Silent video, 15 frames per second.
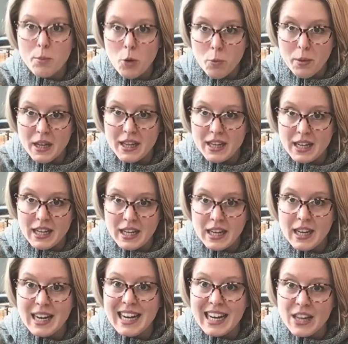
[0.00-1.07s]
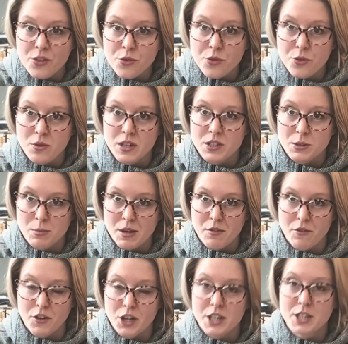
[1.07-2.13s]
mobility in through this
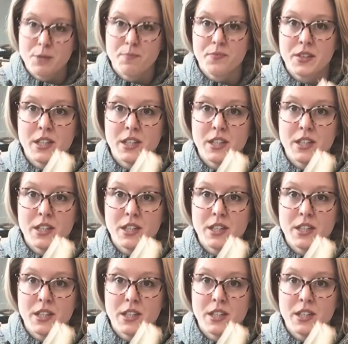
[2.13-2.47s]
midfoot.